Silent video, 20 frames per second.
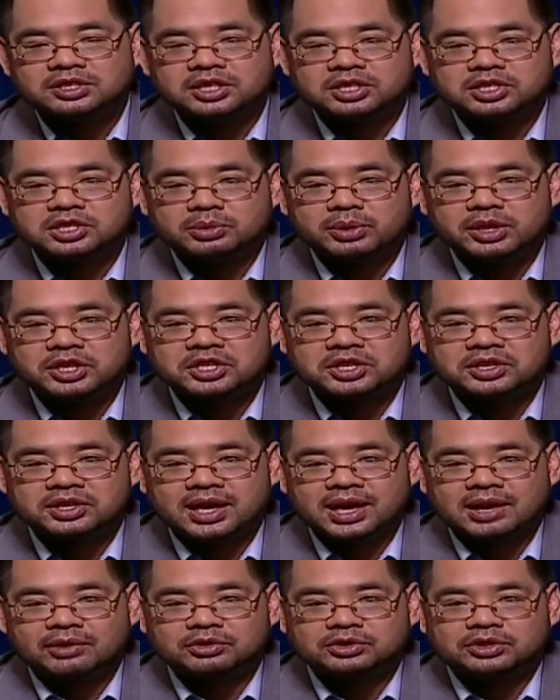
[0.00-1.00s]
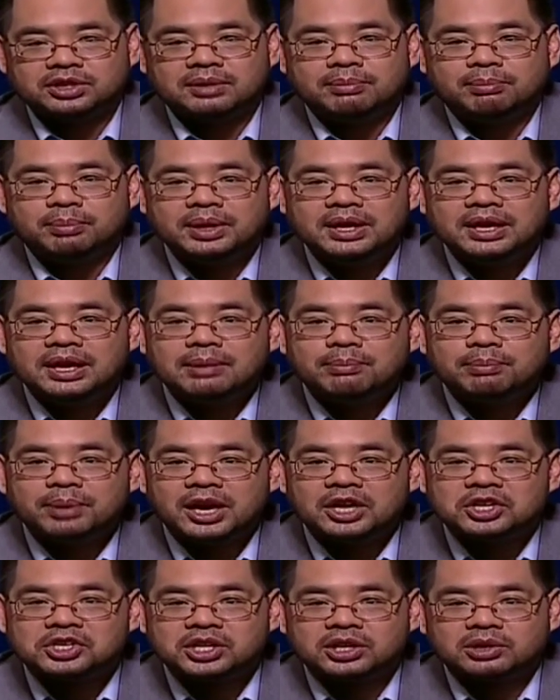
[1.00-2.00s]
the situation that I was in.
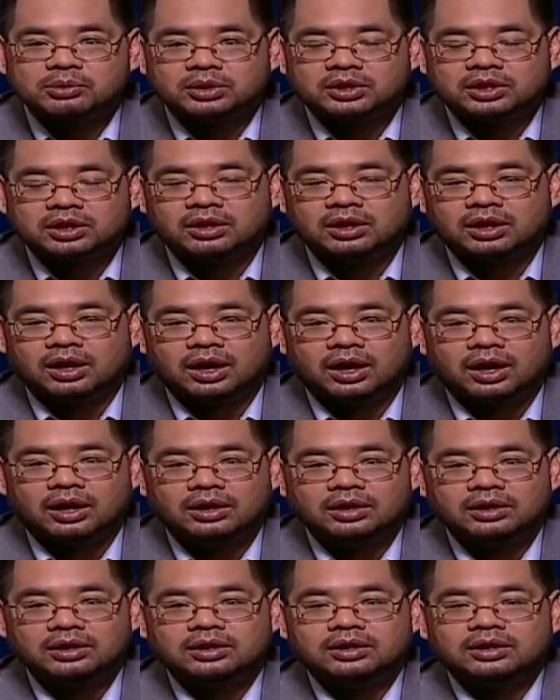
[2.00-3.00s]
Being patient with Allah.